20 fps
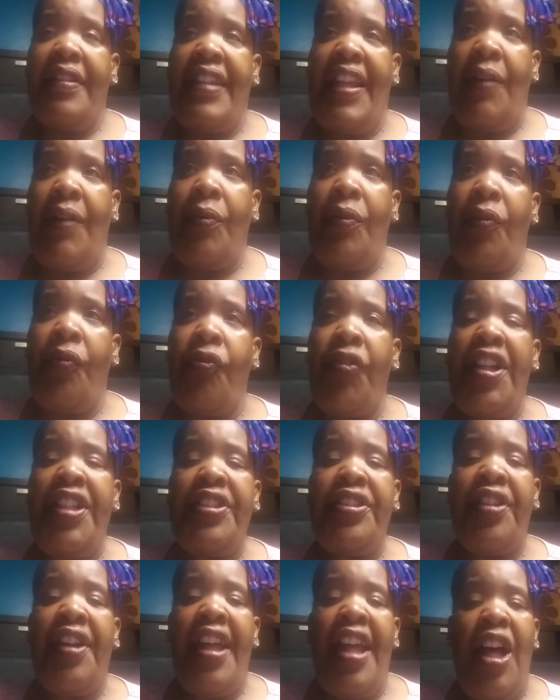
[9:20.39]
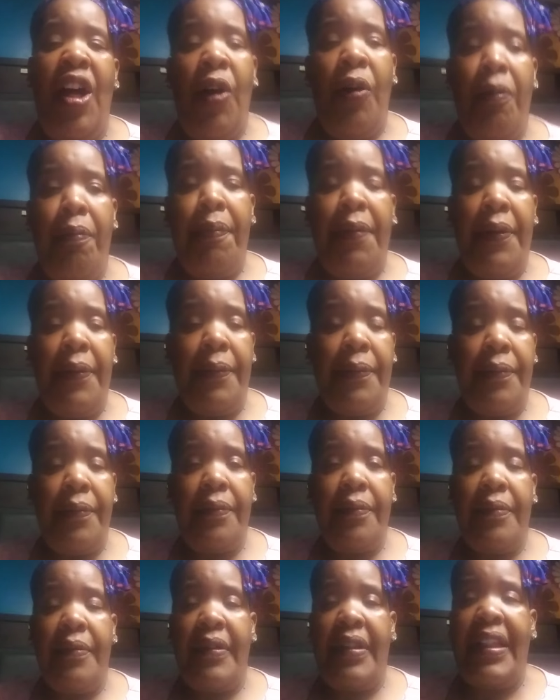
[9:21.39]
that will render help,
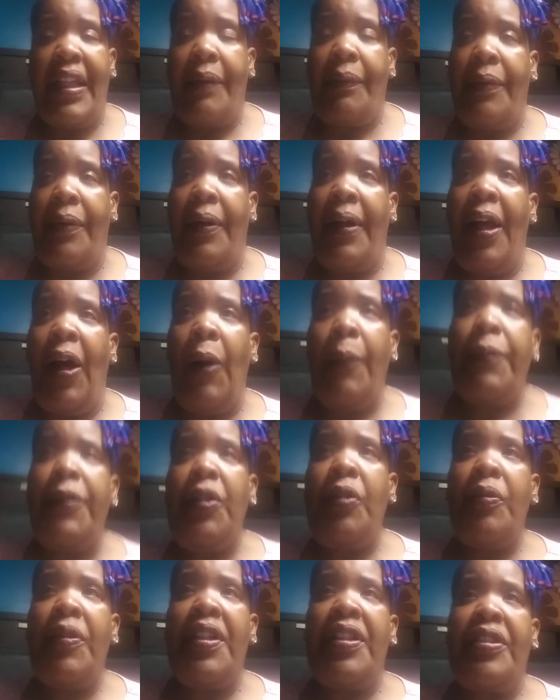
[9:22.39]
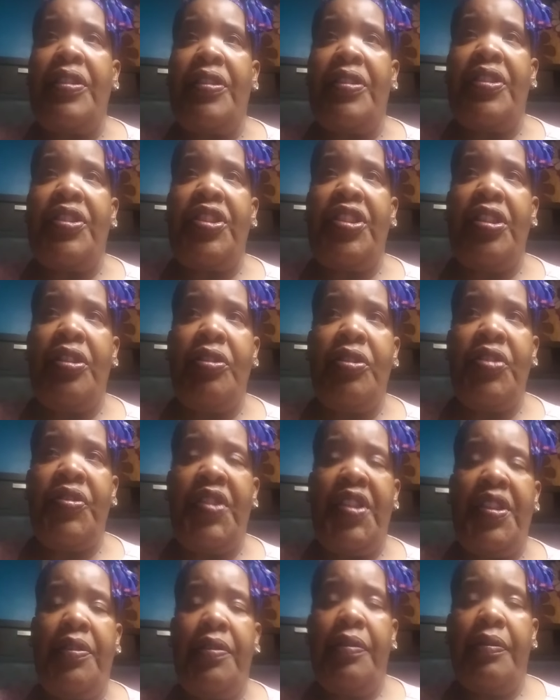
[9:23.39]
that will help you and your
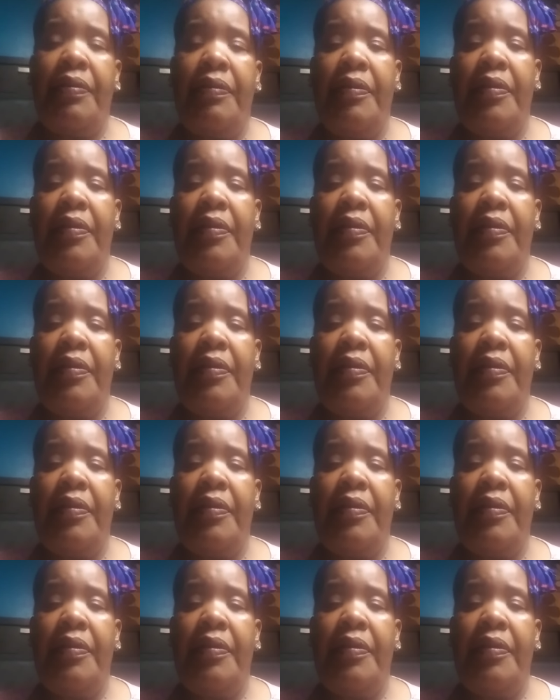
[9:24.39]
children.